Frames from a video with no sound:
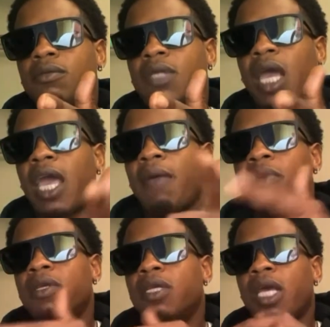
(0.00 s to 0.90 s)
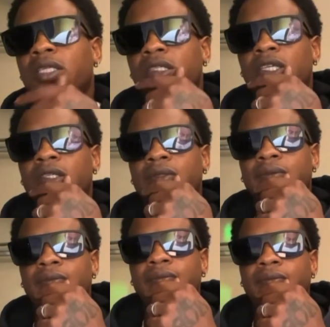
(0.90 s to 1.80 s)
that happened the next year,
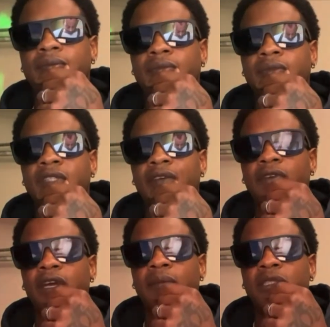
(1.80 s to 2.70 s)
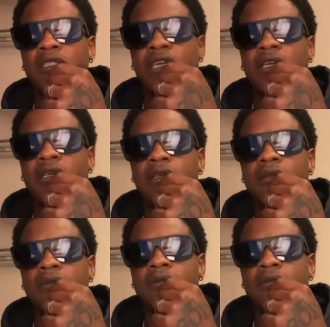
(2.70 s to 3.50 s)
if I ain't mistaken.